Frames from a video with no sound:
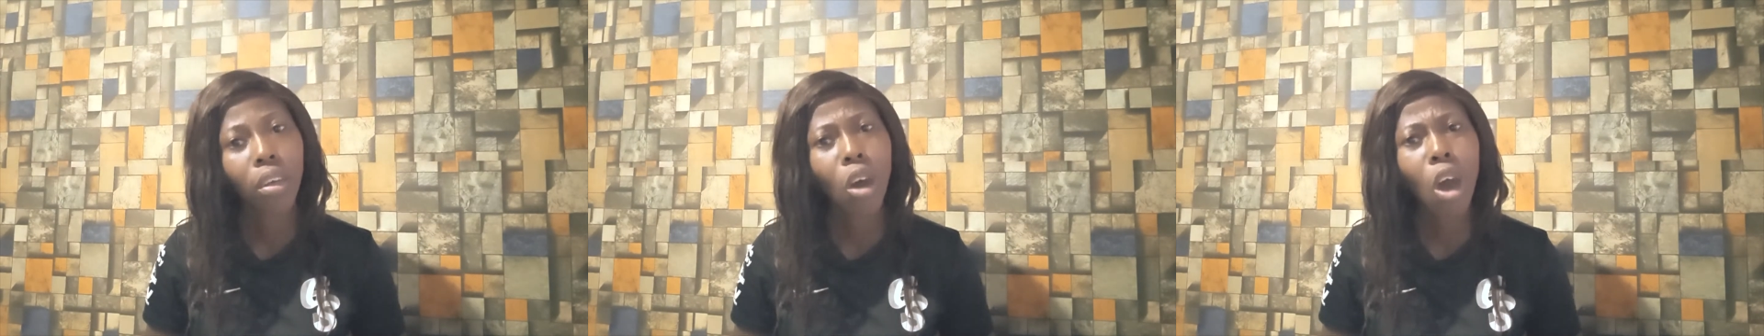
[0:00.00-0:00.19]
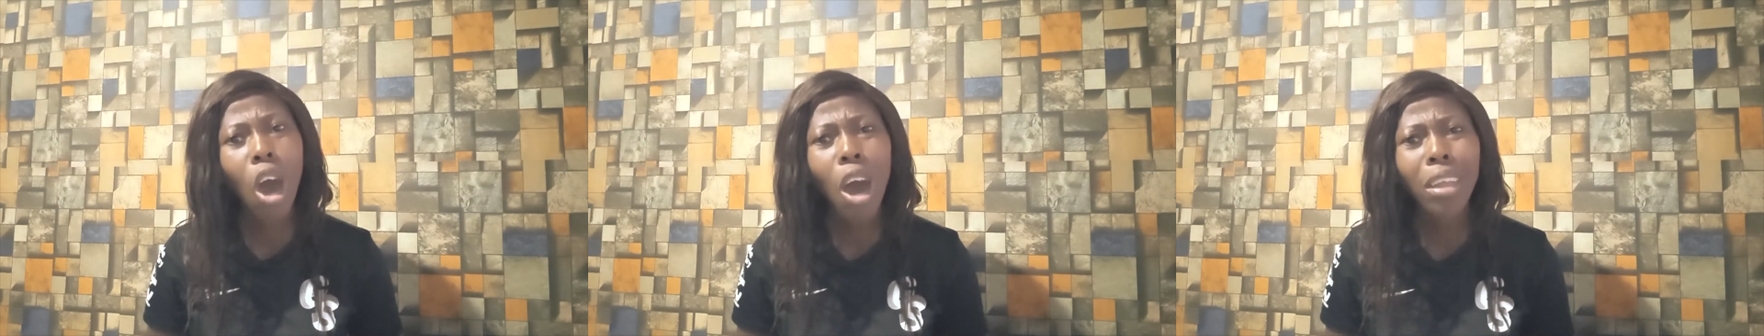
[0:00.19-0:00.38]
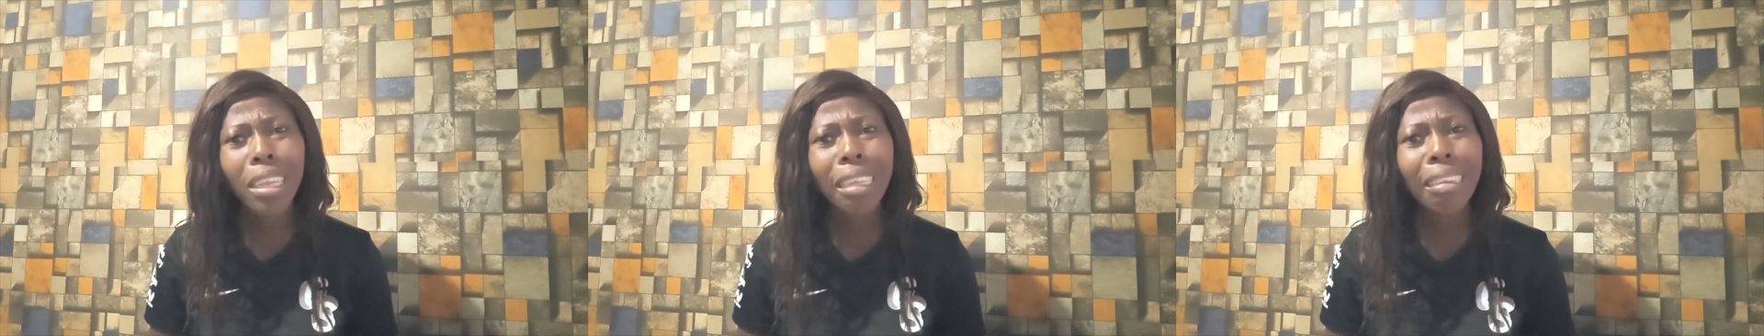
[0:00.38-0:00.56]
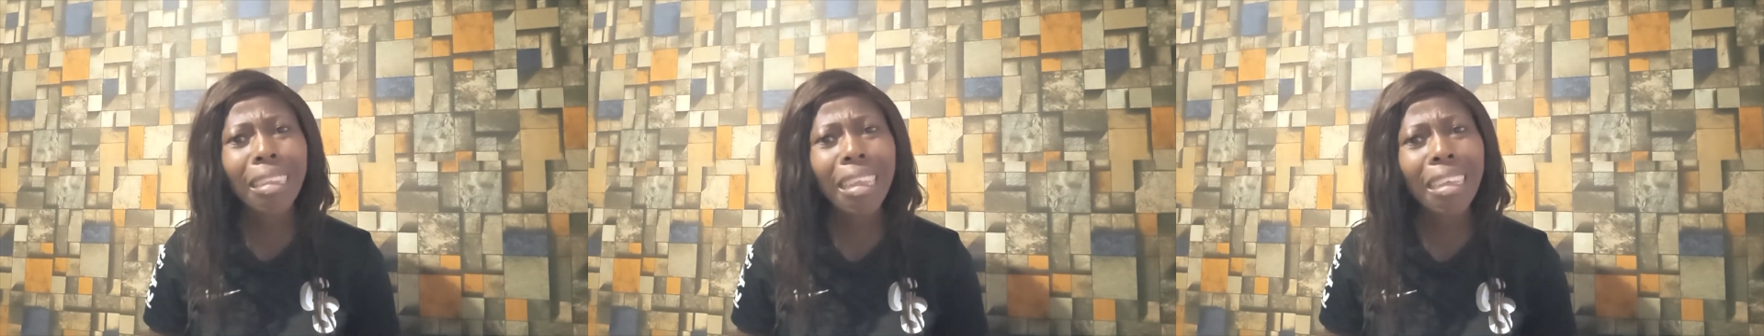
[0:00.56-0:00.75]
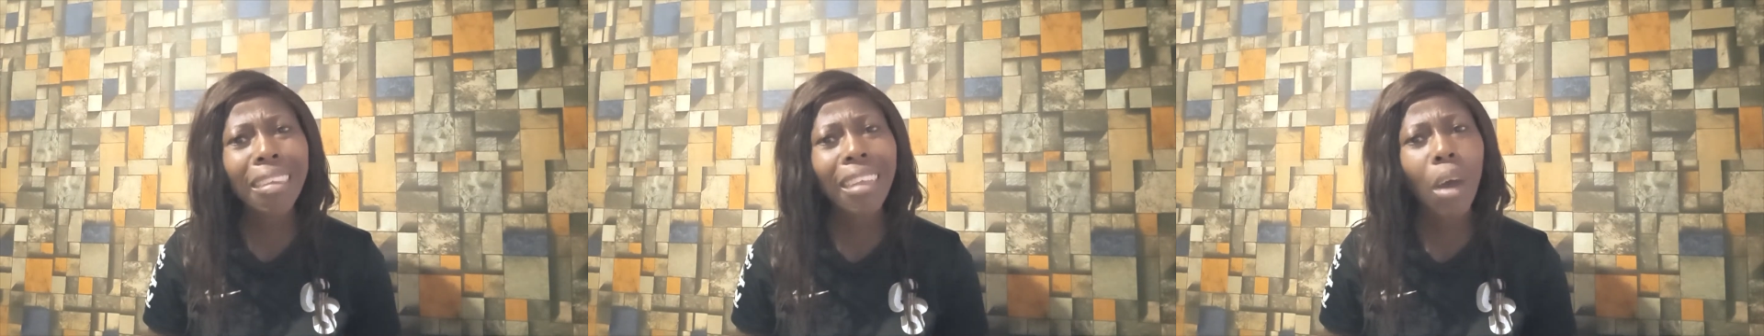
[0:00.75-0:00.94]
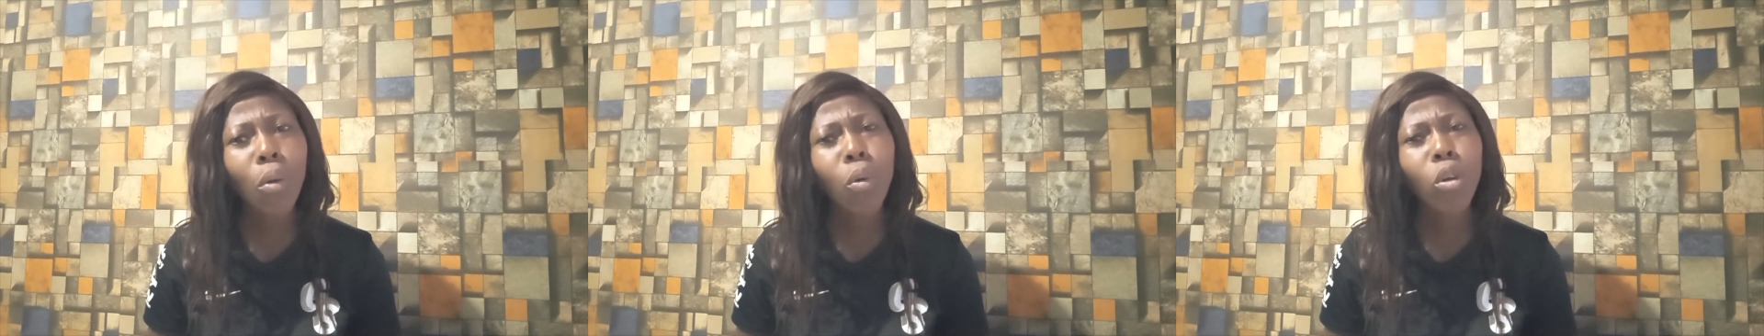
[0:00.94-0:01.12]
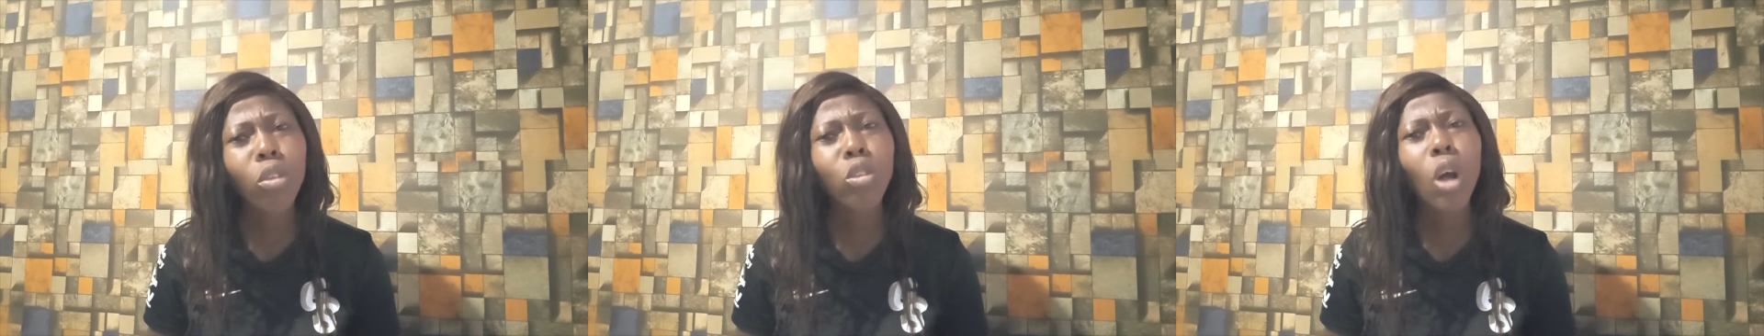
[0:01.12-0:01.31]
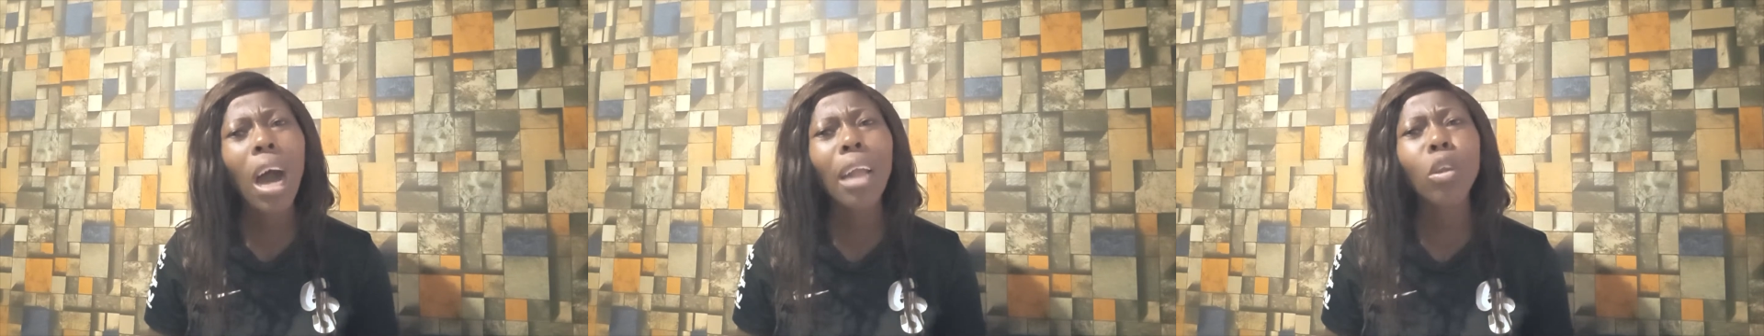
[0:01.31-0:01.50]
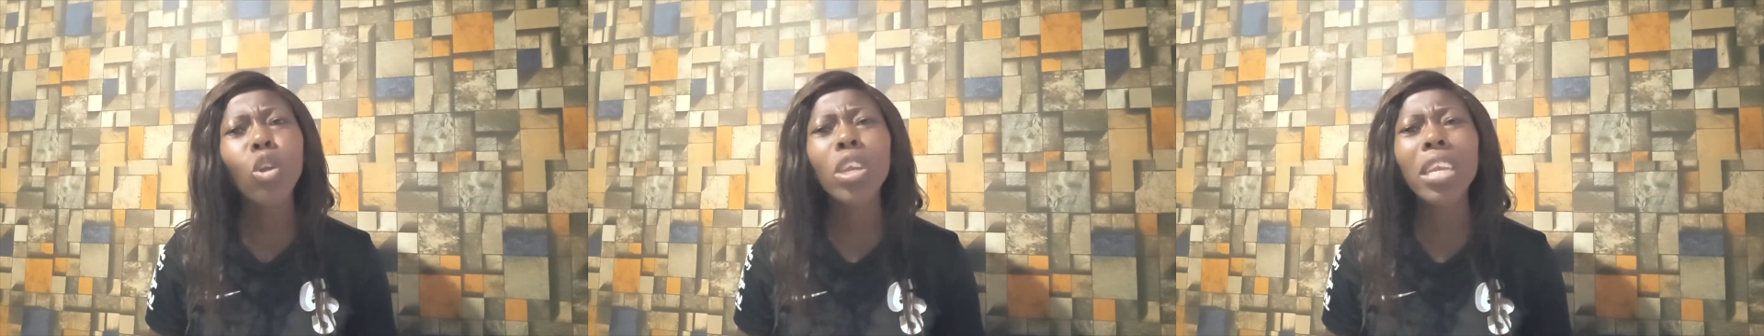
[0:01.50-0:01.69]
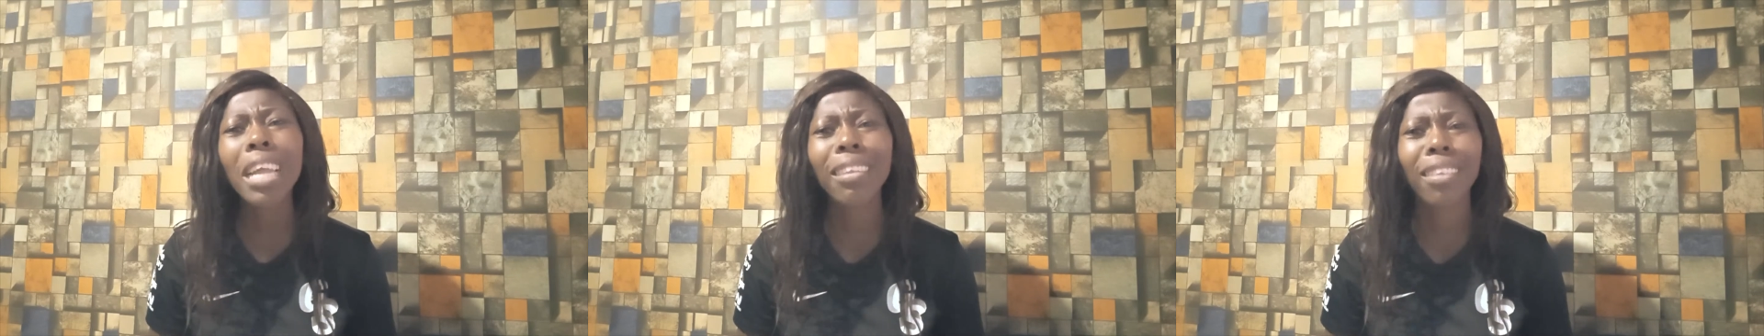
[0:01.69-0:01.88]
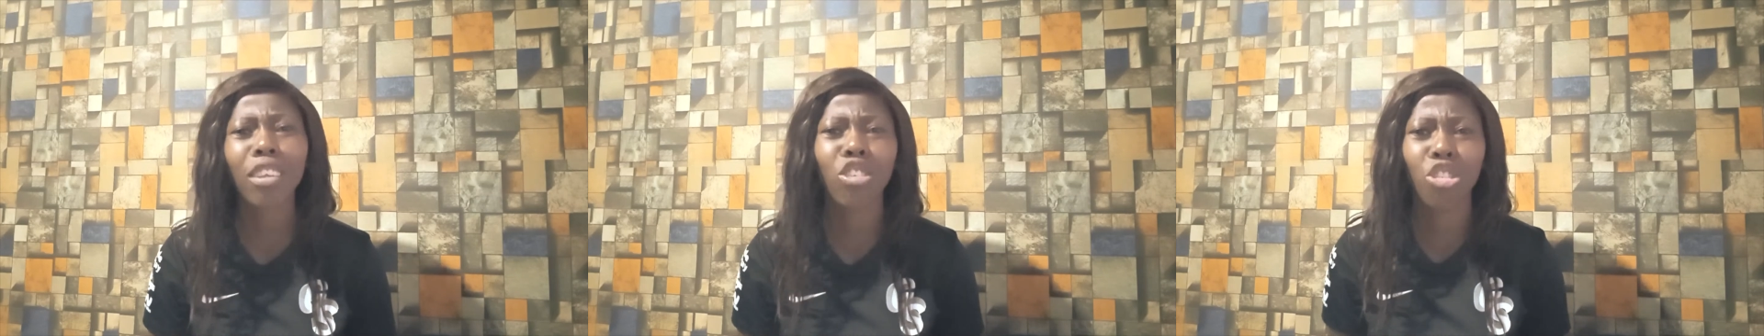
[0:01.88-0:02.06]
All these things are not
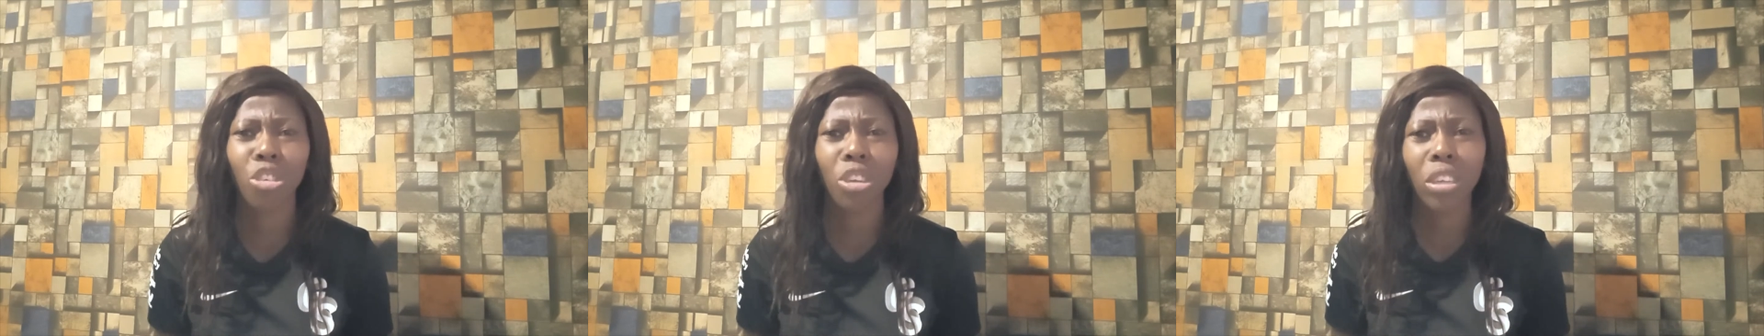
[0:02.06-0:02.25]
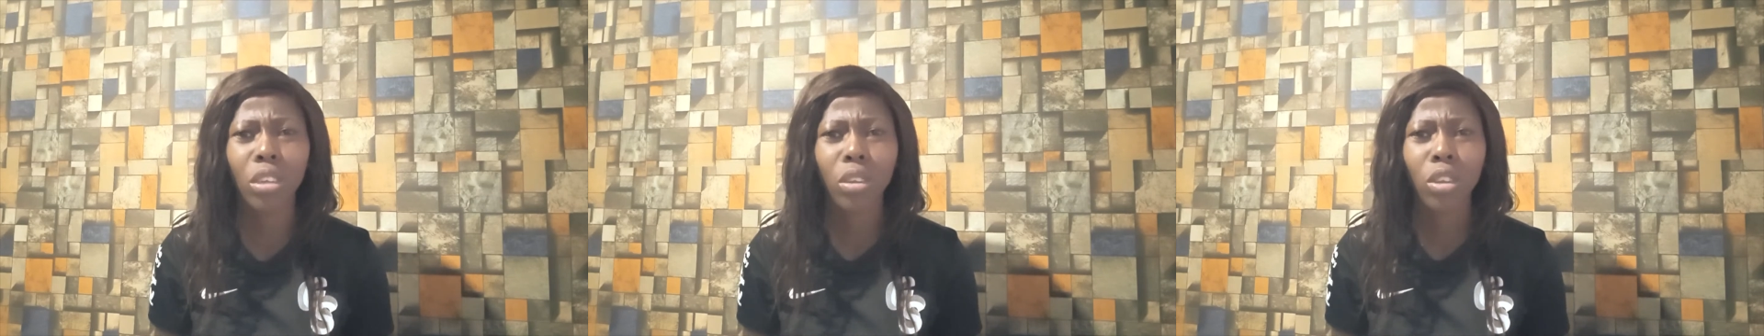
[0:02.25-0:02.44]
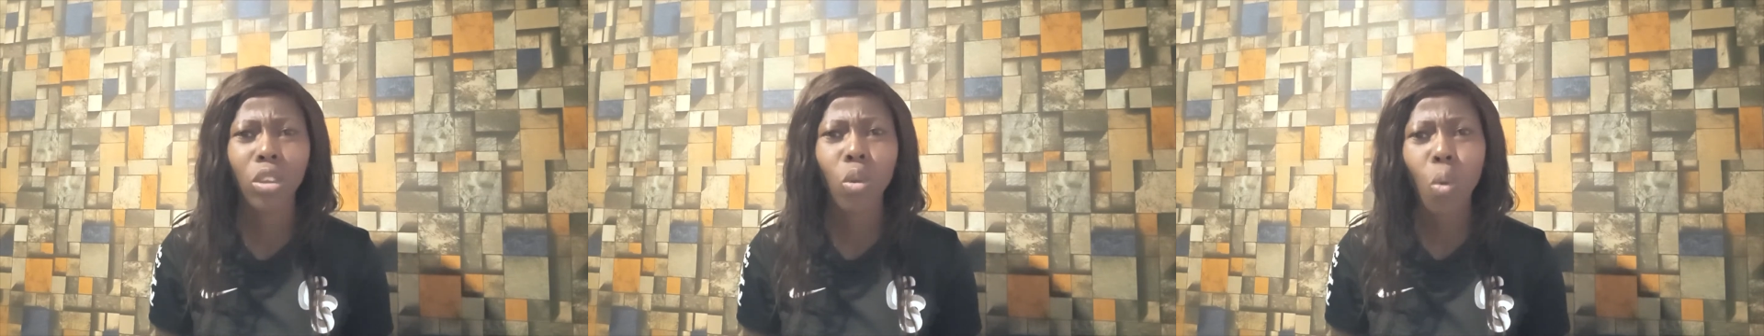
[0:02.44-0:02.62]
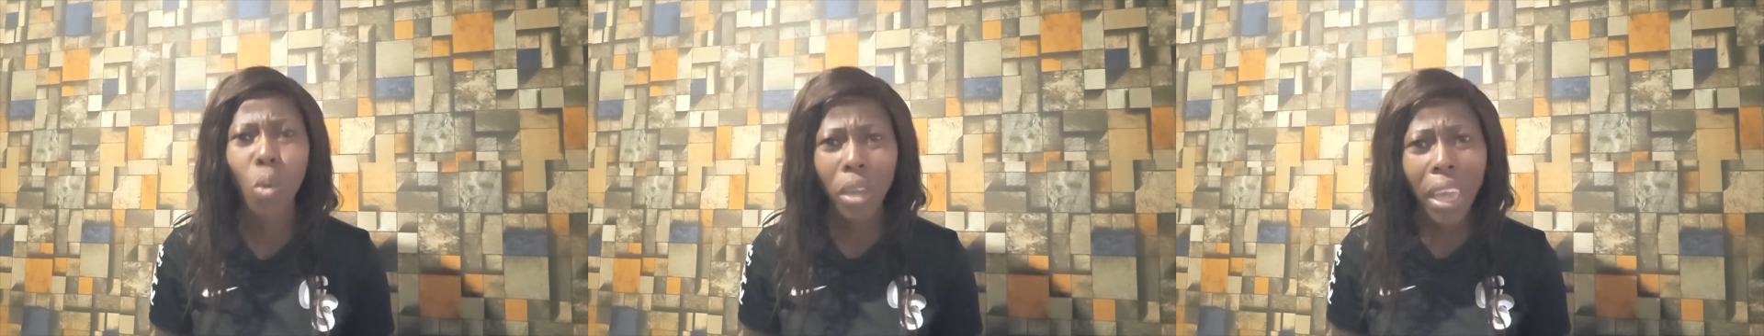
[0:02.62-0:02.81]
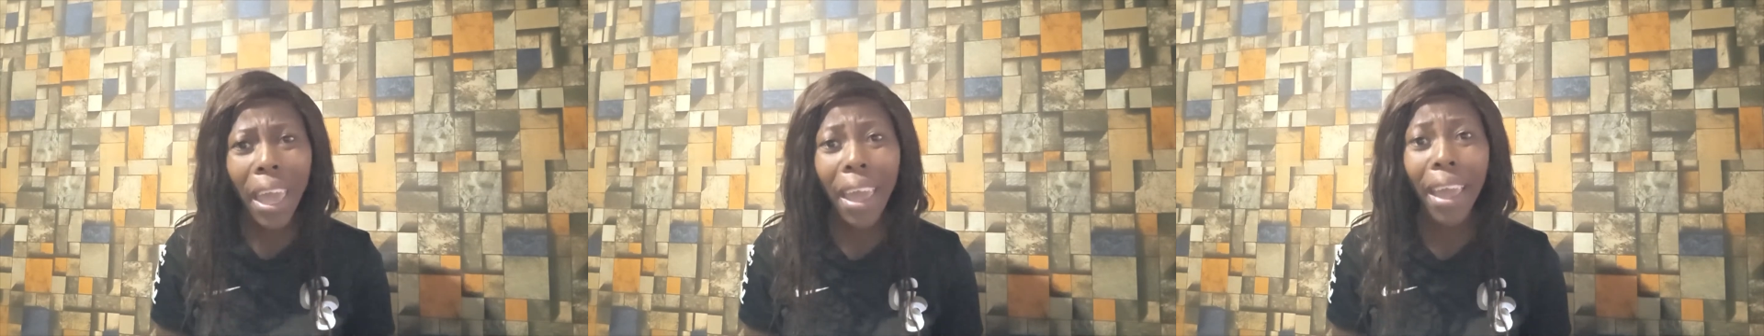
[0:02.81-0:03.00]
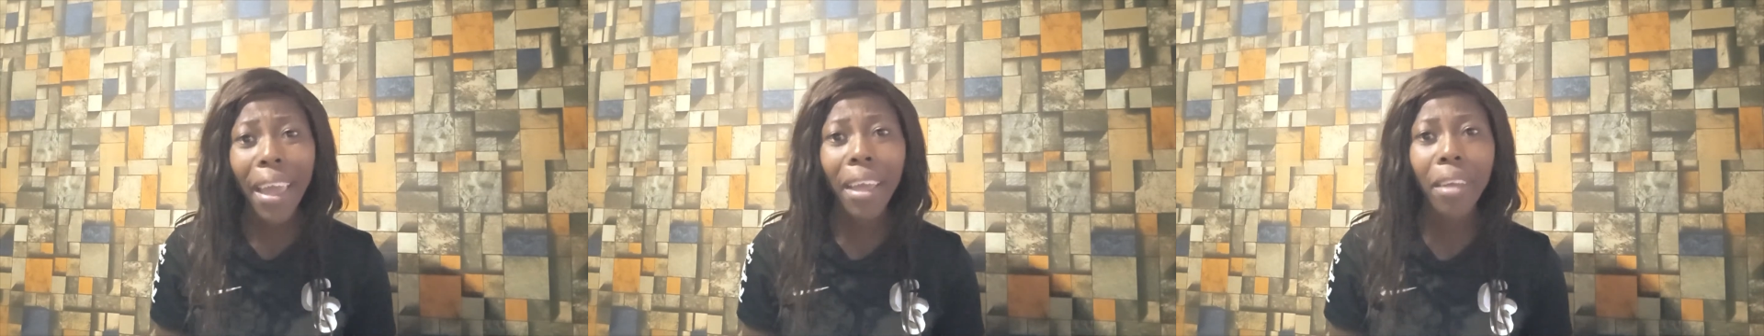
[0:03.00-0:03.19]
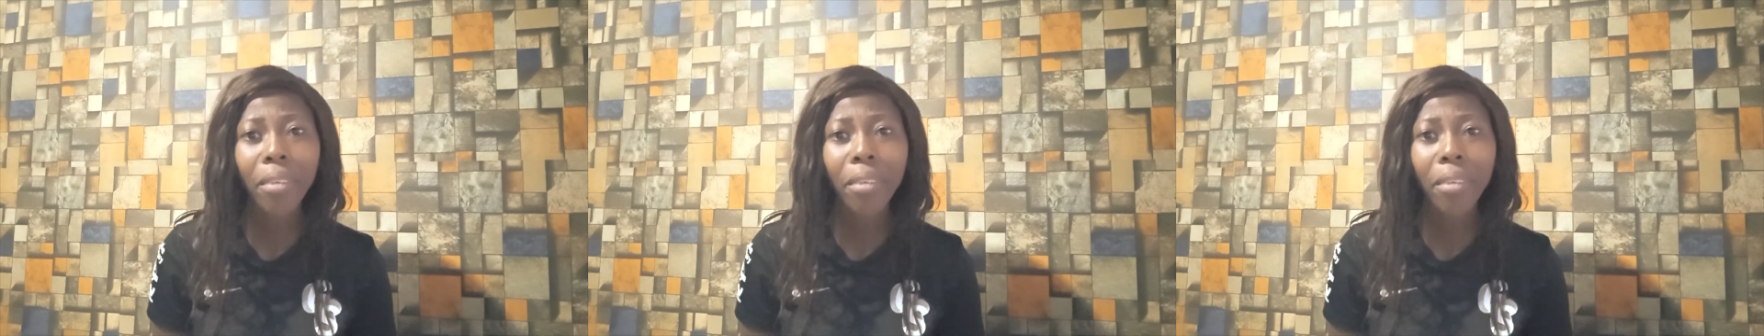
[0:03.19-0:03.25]
necessary, okay?